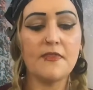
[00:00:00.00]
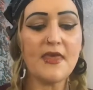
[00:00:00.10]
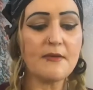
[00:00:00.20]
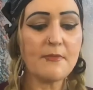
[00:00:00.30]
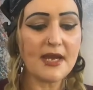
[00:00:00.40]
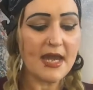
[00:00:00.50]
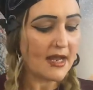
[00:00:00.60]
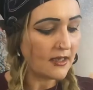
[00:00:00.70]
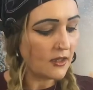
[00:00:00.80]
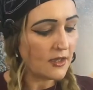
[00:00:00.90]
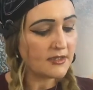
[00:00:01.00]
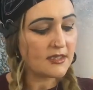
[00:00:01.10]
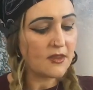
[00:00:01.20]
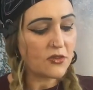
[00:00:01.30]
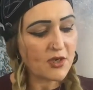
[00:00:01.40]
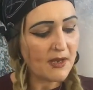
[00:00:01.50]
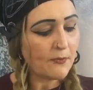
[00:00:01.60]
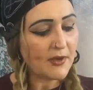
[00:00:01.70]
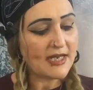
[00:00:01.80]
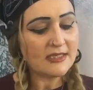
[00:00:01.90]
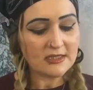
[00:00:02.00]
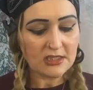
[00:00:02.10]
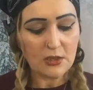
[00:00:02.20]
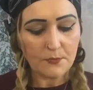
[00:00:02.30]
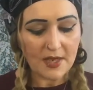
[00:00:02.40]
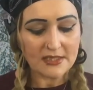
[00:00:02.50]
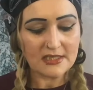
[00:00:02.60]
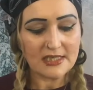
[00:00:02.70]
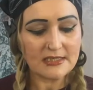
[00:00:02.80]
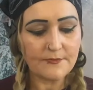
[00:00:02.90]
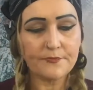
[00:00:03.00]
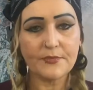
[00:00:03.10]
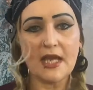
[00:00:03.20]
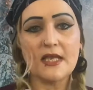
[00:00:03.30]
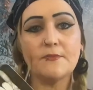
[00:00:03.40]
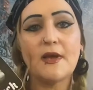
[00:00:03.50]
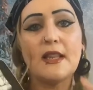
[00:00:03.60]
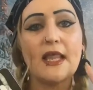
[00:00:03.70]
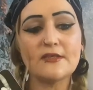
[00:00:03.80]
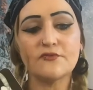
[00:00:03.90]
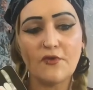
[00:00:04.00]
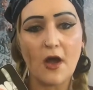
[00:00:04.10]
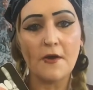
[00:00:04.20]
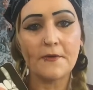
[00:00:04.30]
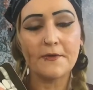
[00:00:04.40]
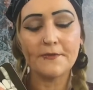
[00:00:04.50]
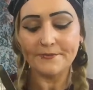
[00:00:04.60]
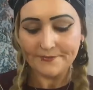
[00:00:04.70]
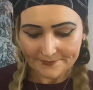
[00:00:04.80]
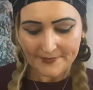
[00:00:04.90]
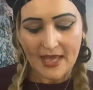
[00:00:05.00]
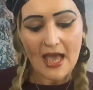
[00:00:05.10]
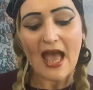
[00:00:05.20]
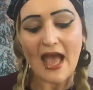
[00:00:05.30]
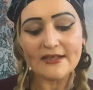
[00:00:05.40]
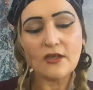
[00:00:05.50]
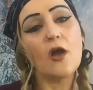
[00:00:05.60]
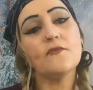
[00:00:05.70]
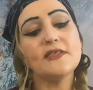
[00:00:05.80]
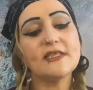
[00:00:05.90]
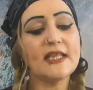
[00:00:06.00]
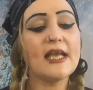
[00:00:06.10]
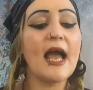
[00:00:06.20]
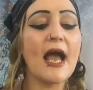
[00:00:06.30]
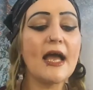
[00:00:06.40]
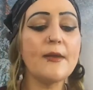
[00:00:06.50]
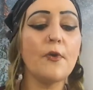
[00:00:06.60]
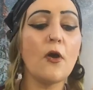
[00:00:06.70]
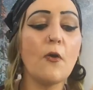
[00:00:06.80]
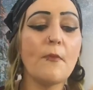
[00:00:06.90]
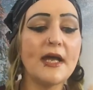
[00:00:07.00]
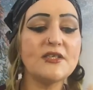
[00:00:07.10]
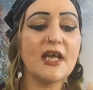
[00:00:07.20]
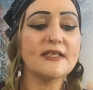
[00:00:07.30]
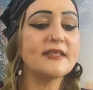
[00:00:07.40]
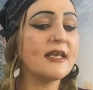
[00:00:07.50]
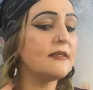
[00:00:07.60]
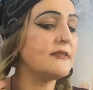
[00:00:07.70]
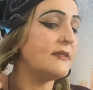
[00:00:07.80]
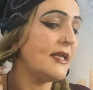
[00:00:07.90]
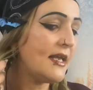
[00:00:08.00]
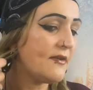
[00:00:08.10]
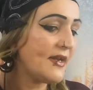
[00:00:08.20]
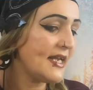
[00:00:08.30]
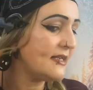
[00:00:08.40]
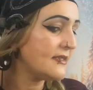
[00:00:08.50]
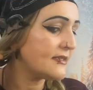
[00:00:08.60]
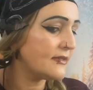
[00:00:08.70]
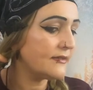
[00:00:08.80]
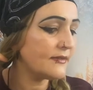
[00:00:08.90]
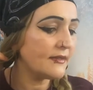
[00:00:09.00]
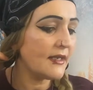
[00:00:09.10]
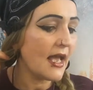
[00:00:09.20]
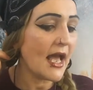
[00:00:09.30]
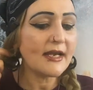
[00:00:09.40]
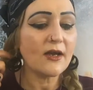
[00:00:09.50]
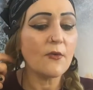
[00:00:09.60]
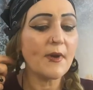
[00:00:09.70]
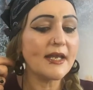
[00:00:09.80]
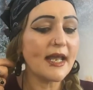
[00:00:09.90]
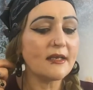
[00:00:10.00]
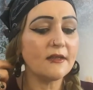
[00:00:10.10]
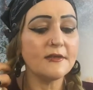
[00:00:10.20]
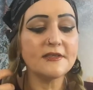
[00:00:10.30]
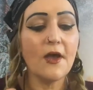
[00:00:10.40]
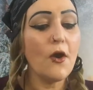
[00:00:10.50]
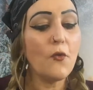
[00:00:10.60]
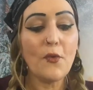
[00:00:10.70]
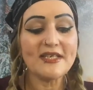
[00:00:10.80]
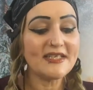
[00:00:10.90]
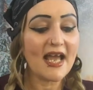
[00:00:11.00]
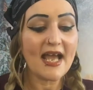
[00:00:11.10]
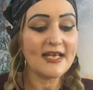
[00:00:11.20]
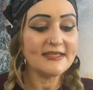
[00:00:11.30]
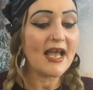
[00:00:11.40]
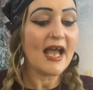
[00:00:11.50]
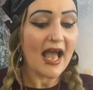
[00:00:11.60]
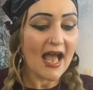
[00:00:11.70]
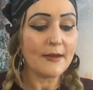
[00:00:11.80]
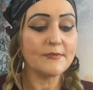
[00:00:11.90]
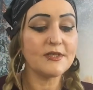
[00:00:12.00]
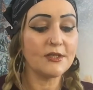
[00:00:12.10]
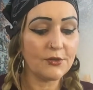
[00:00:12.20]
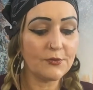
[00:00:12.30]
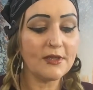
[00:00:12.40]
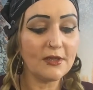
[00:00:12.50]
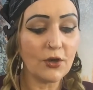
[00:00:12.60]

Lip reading: Then my necklace, three prints, two badges, and my Let's Rock. And obviously I bought my Jack Skeleton earrings and I got my necklace, which, guys, I absolutely